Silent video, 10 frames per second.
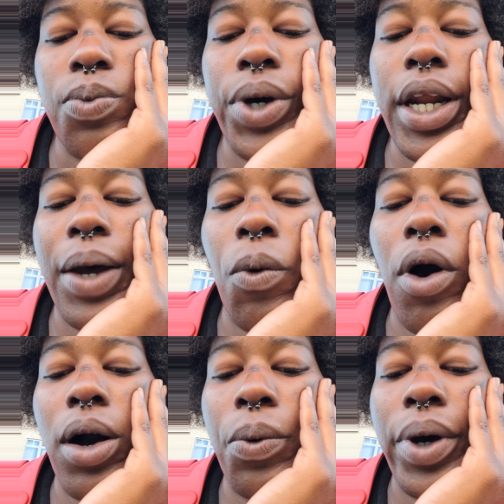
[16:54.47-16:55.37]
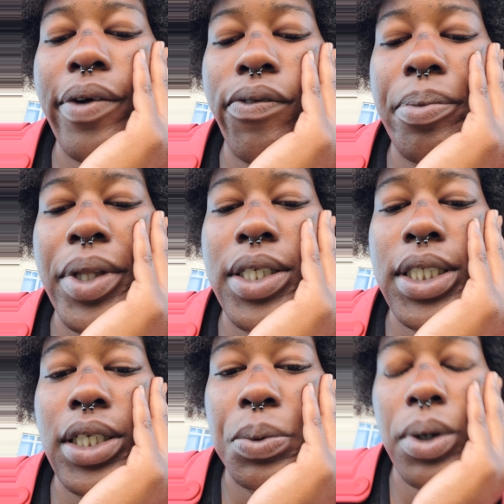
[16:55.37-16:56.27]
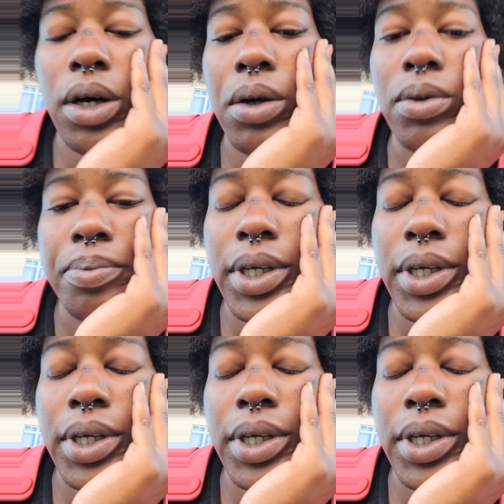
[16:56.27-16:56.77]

when I walk away from this as well